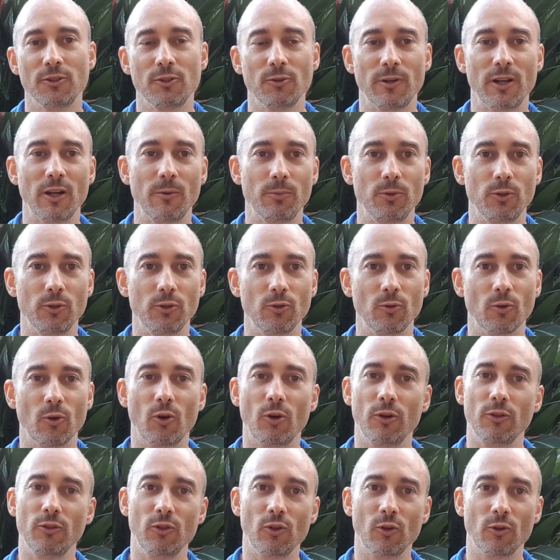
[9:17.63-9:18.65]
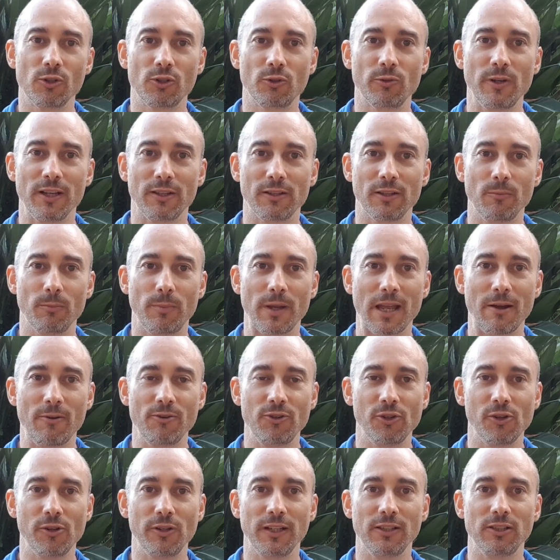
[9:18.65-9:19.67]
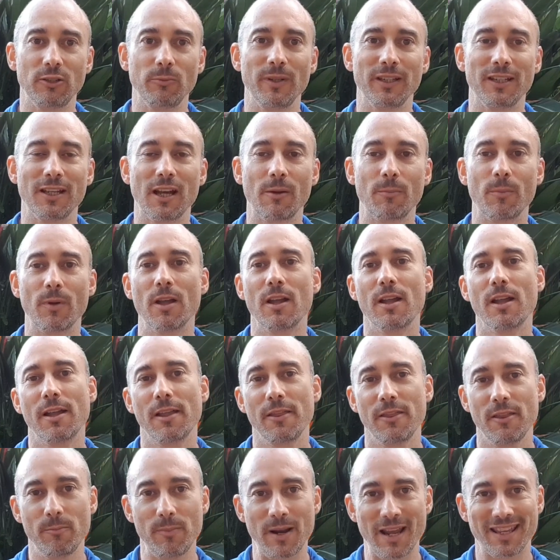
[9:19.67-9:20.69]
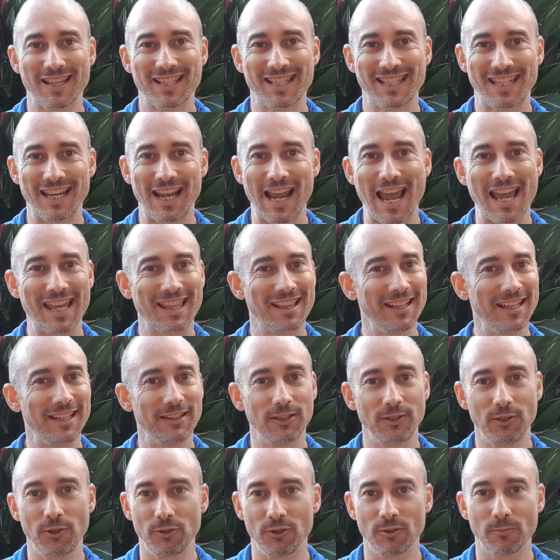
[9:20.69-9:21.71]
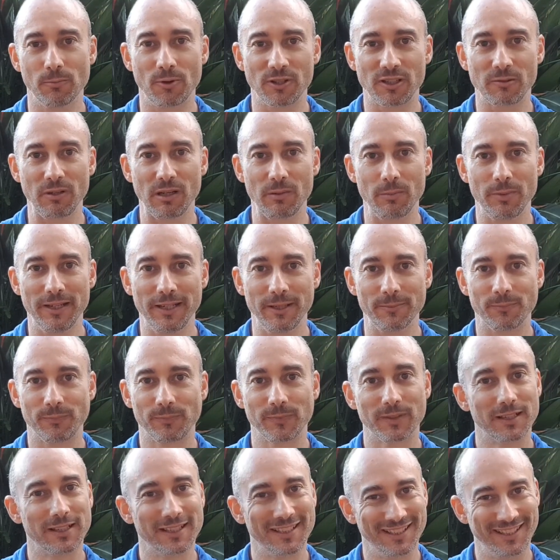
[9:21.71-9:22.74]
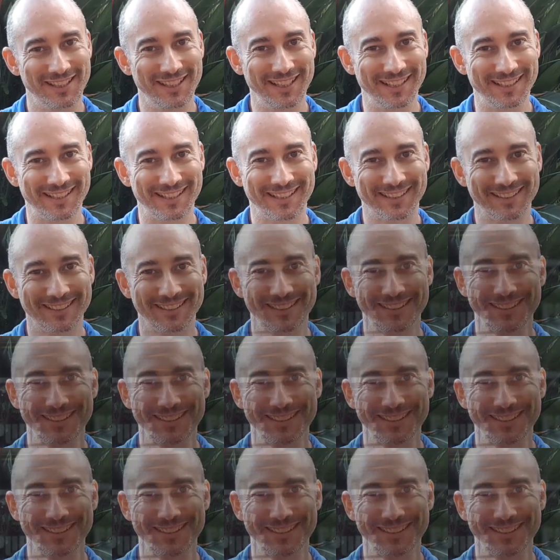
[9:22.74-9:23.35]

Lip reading: to help you on your strength and power journey to become the best athlete that you can possibly be. Cheers.